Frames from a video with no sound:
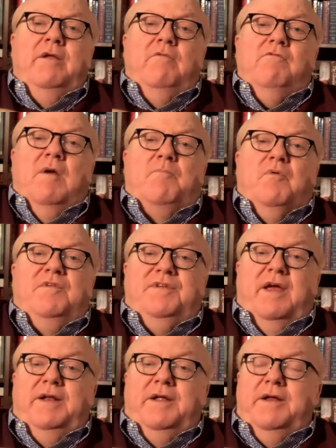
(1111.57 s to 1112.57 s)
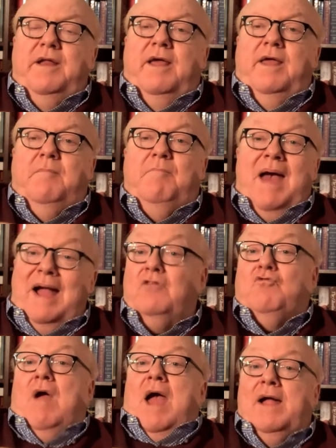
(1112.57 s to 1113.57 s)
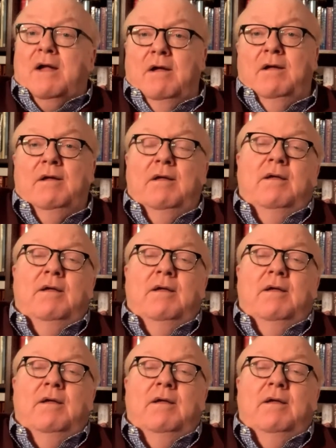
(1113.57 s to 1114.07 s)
it represented a backtrack